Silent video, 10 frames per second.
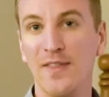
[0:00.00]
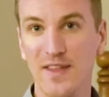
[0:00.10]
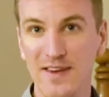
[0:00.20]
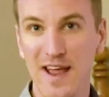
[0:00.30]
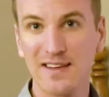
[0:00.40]

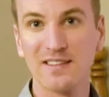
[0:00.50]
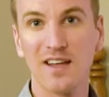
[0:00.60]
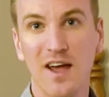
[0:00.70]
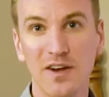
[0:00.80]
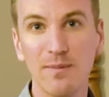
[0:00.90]
The
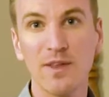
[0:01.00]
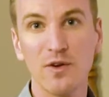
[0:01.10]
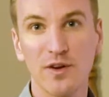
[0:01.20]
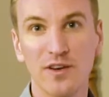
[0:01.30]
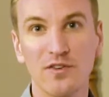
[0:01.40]
next item that
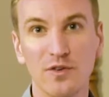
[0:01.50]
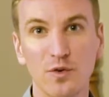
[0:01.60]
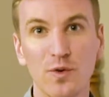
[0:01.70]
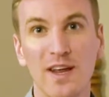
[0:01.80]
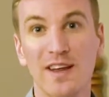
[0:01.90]
you can
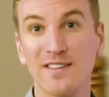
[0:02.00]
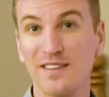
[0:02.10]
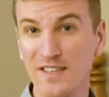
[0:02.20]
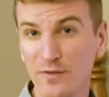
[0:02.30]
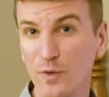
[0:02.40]
do is
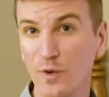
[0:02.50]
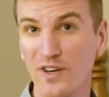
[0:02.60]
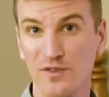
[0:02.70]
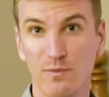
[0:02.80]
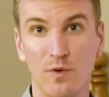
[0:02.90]
a different
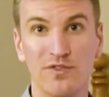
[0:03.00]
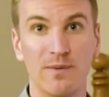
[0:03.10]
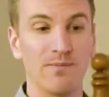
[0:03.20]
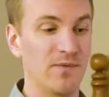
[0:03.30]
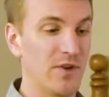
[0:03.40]
range of
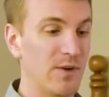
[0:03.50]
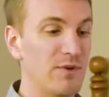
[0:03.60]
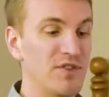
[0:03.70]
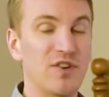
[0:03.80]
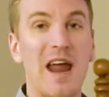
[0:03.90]
motion. You're going
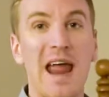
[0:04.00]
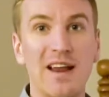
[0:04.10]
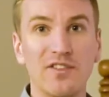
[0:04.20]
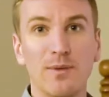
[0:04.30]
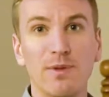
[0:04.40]
to put your
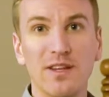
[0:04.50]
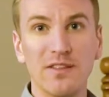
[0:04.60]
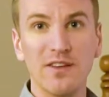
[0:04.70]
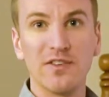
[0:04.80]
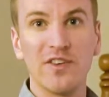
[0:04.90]
hands up like
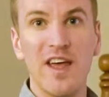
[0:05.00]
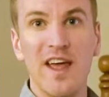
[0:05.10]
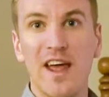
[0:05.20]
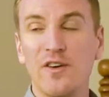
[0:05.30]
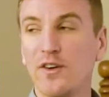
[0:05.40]
this
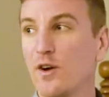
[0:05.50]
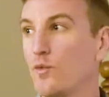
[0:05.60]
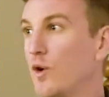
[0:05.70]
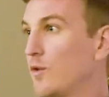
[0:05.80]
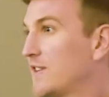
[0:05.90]
and you're going to
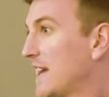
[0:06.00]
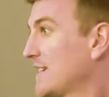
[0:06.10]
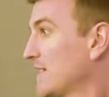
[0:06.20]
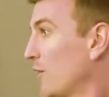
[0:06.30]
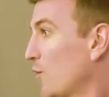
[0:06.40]

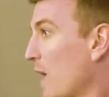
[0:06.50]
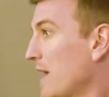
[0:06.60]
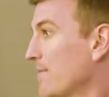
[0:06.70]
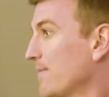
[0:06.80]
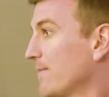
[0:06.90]
rotate to the
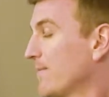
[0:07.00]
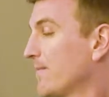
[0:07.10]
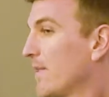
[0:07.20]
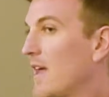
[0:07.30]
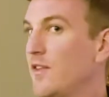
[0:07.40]
right
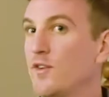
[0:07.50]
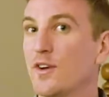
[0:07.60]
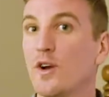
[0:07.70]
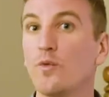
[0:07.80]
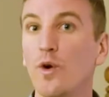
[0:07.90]
and then you're
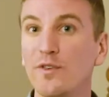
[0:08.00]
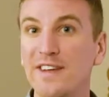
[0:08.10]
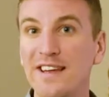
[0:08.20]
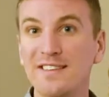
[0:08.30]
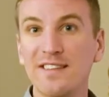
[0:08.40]
going to
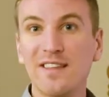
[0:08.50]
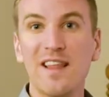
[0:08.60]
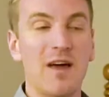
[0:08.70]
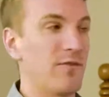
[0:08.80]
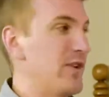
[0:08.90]
rotate to the
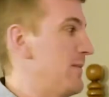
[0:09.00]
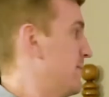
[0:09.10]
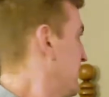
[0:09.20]
left.